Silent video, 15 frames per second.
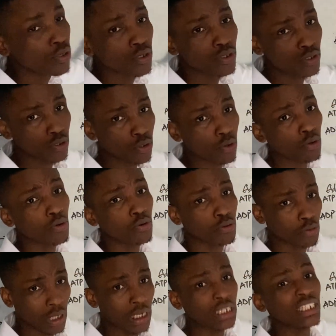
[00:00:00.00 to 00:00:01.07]
So
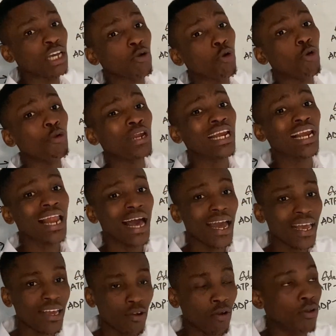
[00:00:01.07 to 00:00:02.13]
they will
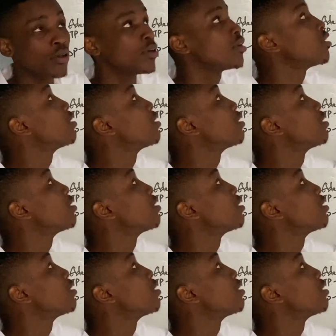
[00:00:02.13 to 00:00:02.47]
rely on